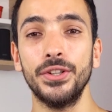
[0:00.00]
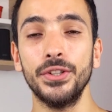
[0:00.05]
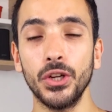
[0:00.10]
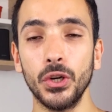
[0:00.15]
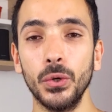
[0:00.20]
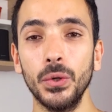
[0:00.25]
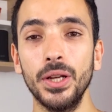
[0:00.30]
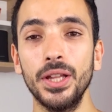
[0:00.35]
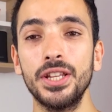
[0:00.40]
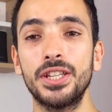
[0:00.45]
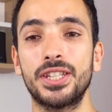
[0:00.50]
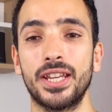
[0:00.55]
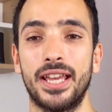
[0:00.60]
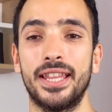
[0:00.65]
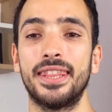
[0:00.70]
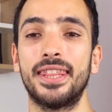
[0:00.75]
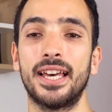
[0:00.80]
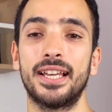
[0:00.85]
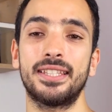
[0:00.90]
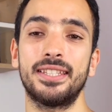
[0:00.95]
knowledge
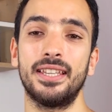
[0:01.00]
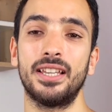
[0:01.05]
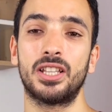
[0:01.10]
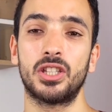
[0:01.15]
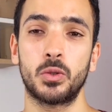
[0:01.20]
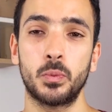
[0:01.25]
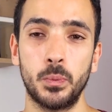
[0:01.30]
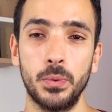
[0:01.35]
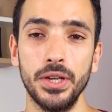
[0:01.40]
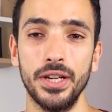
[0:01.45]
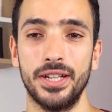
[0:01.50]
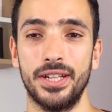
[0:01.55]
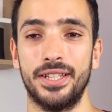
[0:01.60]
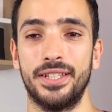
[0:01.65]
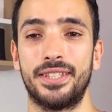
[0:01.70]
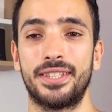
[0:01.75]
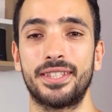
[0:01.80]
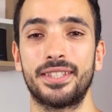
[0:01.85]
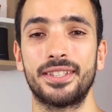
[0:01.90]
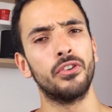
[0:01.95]
and that
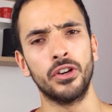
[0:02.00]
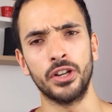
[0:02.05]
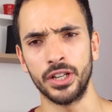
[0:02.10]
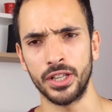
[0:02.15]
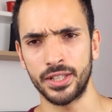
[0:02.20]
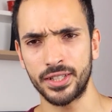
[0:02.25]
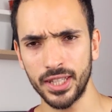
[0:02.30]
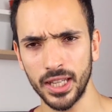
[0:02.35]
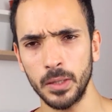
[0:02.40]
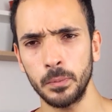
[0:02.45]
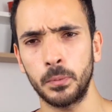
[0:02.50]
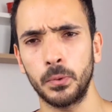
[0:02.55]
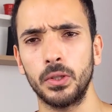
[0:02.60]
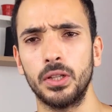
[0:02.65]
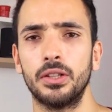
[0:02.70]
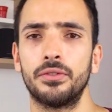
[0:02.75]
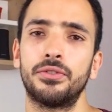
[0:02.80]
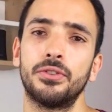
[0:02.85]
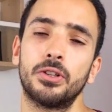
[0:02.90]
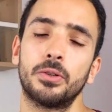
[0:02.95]
experience. For
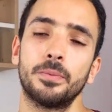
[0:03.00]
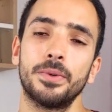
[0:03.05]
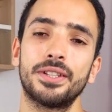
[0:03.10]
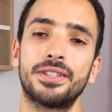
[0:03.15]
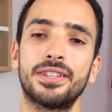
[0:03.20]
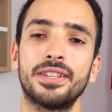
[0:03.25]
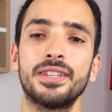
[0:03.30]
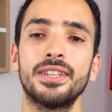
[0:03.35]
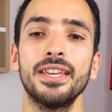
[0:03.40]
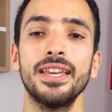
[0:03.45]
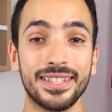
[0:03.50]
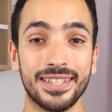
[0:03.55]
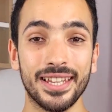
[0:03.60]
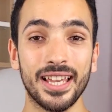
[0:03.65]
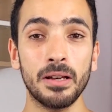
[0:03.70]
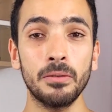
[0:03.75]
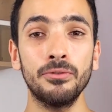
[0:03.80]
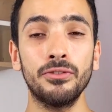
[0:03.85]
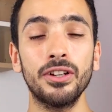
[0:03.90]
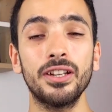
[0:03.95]
example, if you're missing
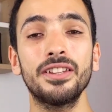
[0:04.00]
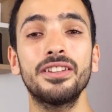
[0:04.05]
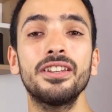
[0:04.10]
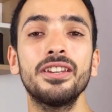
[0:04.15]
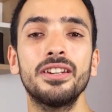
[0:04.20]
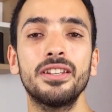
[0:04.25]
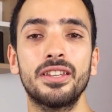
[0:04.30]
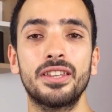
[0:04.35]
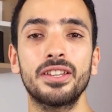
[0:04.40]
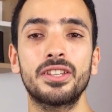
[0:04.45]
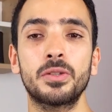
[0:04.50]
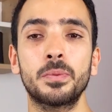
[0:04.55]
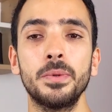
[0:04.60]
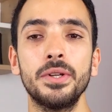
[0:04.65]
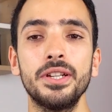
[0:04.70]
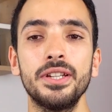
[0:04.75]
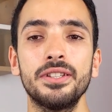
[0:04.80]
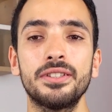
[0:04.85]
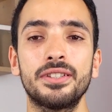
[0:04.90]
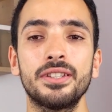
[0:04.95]
some volunteering
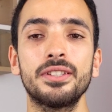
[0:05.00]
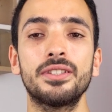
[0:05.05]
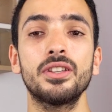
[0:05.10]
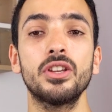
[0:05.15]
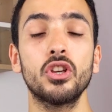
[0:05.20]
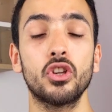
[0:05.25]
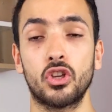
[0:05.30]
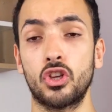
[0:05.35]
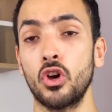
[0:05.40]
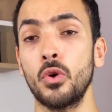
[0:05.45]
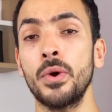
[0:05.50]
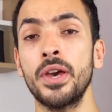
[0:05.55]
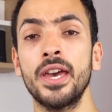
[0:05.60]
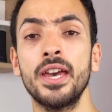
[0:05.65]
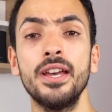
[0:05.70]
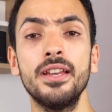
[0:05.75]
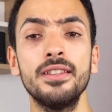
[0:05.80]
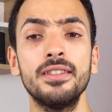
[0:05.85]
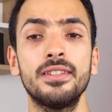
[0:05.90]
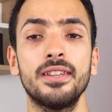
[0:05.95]
experiences, go
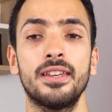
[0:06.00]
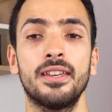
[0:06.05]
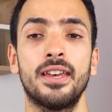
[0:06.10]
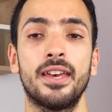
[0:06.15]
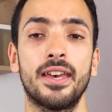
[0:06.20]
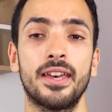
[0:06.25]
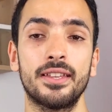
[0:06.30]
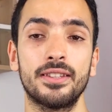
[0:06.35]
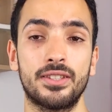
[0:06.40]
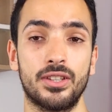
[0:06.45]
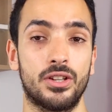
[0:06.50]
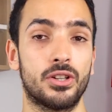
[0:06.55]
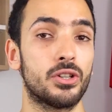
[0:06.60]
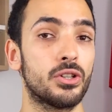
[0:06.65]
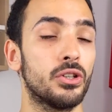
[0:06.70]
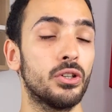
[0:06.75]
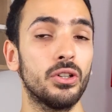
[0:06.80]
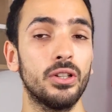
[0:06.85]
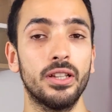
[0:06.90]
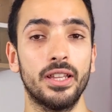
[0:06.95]
ahead and
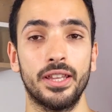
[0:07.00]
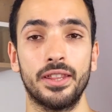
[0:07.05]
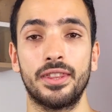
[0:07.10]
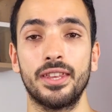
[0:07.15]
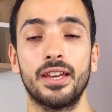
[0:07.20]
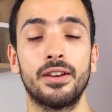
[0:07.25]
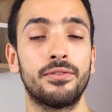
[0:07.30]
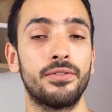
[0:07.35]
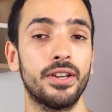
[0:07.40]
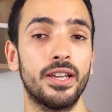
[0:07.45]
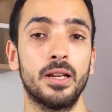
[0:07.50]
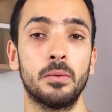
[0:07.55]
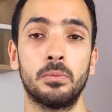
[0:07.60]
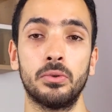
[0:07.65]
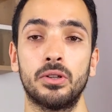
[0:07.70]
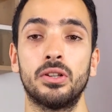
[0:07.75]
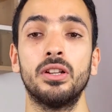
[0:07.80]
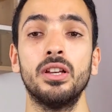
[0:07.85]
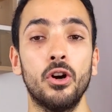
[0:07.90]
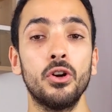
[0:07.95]
enroll in the
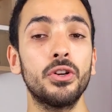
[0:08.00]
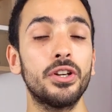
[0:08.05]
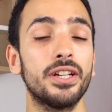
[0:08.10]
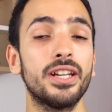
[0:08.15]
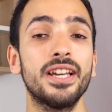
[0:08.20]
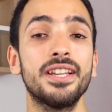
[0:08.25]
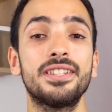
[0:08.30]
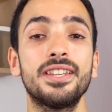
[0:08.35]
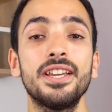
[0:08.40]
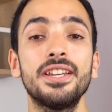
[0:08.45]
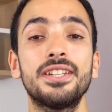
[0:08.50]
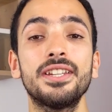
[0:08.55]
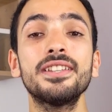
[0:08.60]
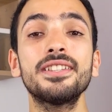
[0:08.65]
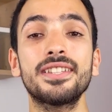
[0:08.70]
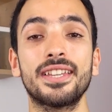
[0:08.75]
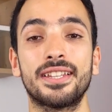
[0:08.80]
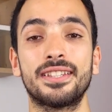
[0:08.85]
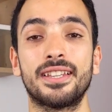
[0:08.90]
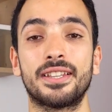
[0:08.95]
available
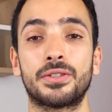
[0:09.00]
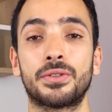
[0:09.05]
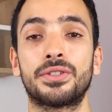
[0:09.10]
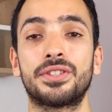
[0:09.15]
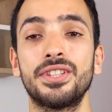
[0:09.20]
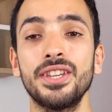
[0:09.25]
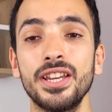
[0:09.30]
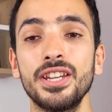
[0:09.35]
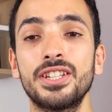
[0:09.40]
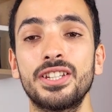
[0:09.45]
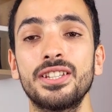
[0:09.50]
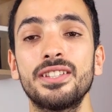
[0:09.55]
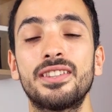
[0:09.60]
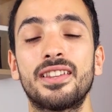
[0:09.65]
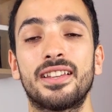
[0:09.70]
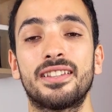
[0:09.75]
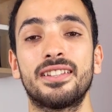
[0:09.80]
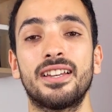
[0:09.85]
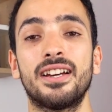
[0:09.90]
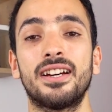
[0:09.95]
organizations and associations
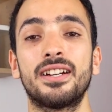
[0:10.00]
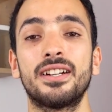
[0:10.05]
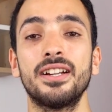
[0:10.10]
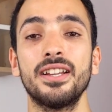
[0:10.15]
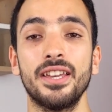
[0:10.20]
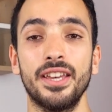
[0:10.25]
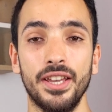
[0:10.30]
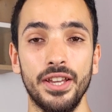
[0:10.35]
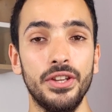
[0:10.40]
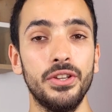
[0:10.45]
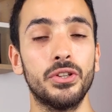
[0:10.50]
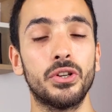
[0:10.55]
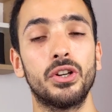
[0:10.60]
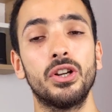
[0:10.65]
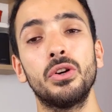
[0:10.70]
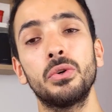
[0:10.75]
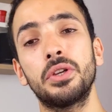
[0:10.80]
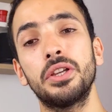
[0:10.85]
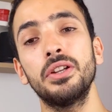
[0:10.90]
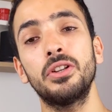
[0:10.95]
that are in your
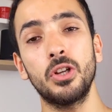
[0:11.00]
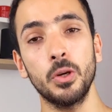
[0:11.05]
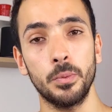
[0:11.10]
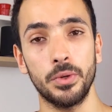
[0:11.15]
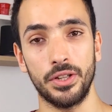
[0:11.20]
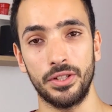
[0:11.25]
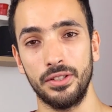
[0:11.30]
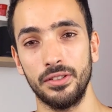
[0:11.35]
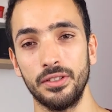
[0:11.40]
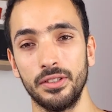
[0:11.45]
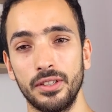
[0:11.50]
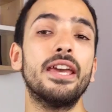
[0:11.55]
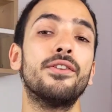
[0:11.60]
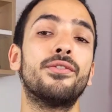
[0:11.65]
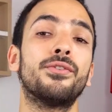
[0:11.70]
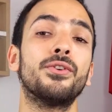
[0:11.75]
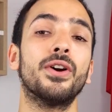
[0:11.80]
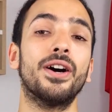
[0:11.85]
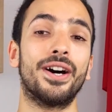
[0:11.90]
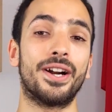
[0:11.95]
local community.
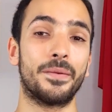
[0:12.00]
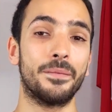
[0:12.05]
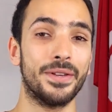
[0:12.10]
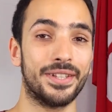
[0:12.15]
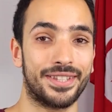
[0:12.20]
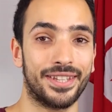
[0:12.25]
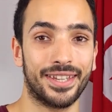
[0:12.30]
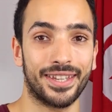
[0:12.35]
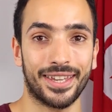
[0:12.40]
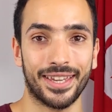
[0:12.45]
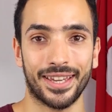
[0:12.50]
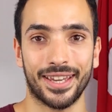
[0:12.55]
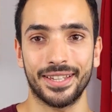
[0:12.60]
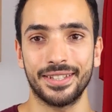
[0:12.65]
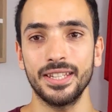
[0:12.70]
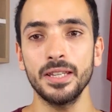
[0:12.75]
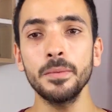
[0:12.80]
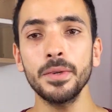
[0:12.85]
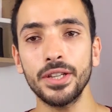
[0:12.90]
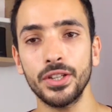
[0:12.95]
If you are missing
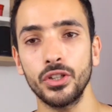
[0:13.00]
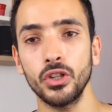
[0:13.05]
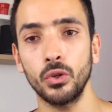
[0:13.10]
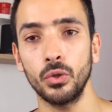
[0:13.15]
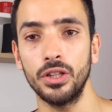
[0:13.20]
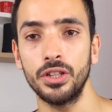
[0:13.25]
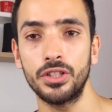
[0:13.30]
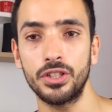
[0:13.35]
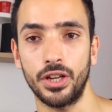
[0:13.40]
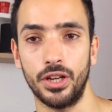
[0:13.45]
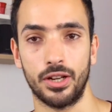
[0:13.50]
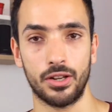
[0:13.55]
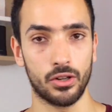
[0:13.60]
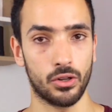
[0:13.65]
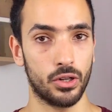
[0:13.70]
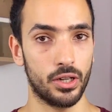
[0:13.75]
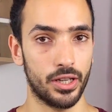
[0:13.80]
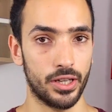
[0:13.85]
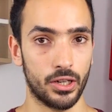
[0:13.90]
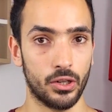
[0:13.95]
academic knowledge,
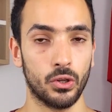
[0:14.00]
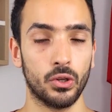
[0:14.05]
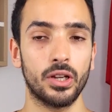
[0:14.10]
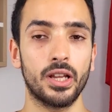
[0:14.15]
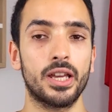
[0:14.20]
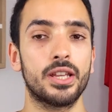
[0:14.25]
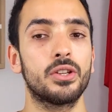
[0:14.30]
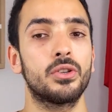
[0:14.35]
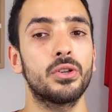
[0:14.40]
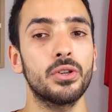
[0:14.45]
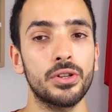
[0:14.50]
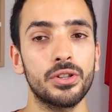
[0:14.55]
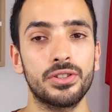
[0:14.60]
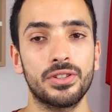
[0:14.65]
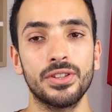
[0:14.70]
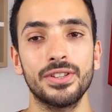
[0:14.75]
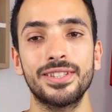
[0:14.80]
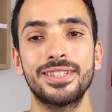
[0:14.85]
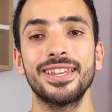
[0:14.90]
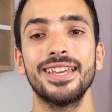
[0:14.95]
enroll in online
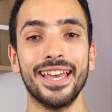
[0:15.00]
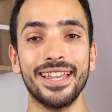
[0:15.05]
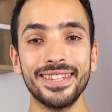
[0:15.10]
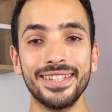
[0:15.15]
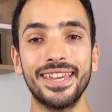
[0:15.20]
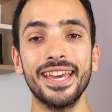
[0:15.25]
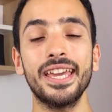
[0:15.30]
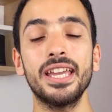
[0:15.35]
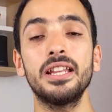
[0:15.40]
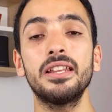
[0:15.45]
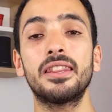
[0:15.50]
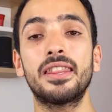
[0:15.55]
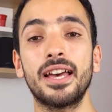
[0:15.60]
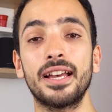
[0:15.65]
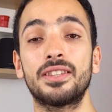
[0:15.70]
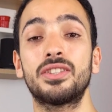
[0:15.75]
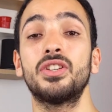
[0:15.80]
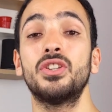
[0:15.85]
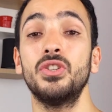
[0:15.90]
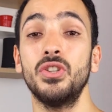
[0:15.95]
courses and gain
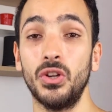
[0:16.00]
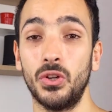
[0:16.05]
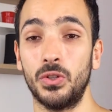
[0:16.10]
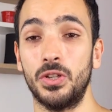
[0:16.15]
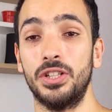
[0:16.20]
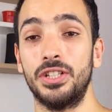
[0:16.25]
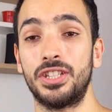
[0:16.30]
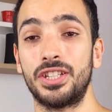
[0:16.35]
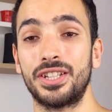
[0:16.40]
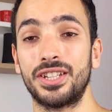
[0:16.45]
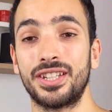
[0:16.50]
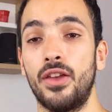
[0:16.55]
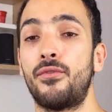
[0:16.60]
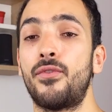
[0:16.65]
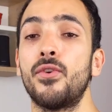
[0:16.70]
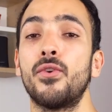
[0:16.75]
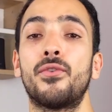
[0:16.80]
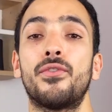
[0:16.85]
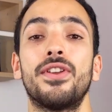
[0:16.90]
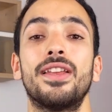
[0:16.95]
that knowledge.
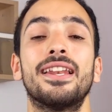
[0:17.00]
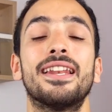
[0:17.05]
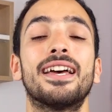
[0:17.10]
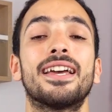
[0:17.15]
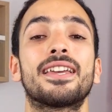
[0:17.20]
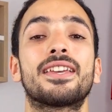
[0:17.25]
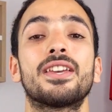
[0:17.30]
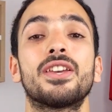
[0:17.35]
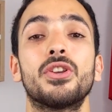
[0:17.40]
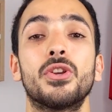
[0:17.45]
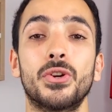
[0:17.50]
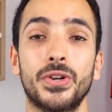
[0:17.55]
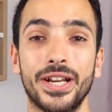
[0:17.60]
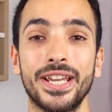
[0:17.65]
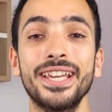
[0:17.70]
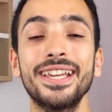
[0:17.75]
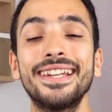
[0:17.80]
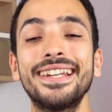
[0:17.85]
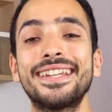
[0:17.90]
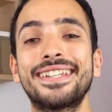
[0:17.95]
If you feel like your
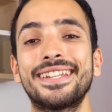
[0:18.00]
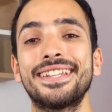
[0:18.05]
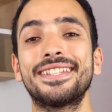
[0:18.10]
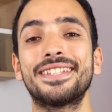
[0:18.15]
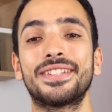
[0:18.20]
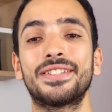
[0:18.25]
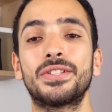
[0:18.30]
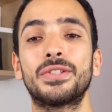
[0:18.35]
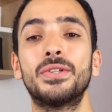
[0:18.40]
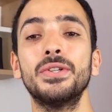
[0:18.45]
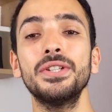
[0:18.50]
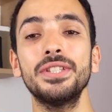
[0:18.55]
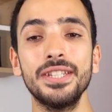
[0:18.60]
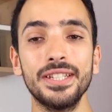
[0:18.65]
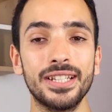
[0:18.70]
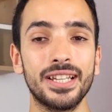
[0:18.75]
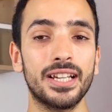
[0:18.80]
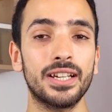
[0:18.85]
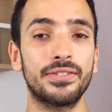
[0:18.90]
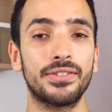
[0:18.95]
English isn't good
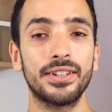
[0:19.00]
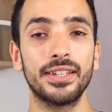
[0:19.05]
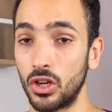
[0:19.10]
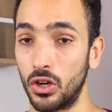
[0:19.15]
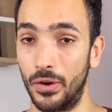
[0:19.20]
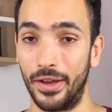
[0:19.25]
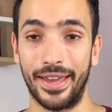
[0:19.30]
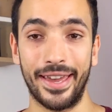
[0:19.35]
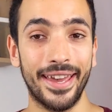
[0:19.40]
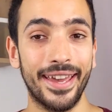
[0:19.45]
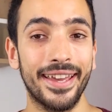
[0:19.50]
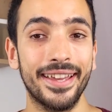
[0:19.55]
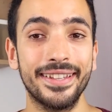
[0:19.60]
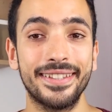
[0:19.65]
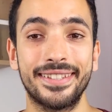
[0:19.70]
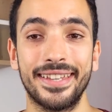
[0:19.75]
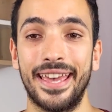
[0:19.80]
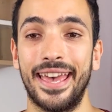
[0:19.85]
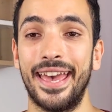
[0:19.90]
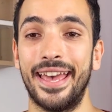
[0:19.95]
enough, go
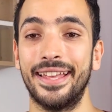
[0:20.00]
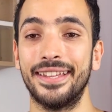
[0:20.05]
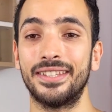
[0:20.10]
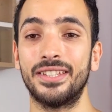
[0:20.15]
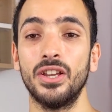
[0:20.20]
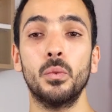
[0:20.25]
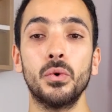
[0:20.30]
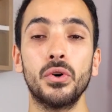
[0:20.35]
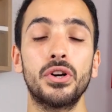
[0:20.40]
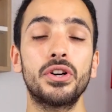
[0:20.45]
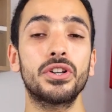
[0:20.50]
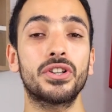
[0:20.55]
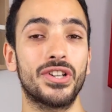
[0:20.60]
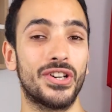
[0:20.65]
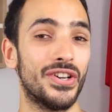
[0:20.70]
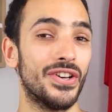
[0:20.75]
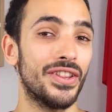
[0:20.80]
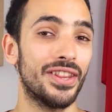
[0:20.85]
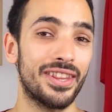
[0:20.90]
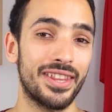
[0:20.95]
ahead and work
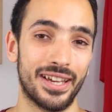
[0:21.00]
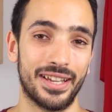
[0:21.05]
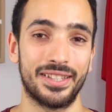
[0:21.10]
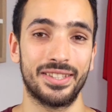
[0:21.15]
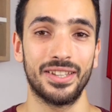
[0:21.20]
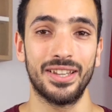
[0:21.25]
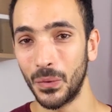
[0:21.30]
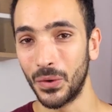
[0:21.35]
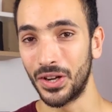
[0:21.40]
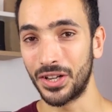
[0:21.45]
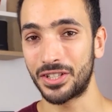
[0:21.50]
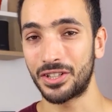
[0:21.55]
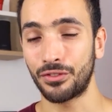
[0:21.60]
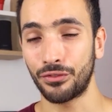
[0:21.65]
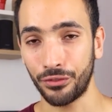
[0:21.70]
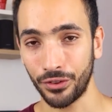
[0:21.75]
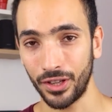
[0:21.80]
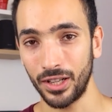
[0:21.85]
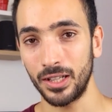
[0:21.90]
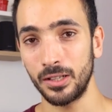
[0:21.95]
on that. Watch
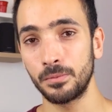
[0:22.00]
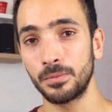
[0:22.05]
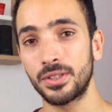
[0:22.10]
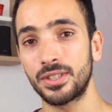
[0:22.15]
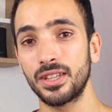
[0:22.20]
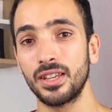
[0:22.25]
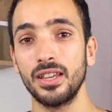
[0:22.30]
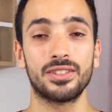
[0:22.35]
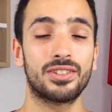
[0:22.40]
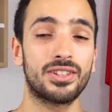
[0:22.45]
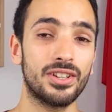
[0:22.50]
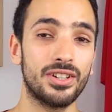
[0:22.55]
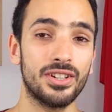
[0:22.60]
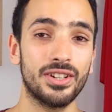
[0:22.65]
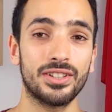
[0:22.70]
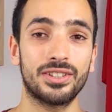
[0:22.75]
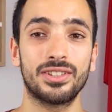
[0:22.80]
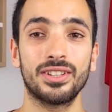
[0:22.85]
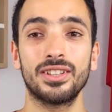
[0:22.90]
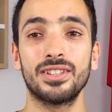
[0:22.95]
films,
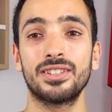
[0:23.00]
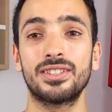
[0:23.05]
series,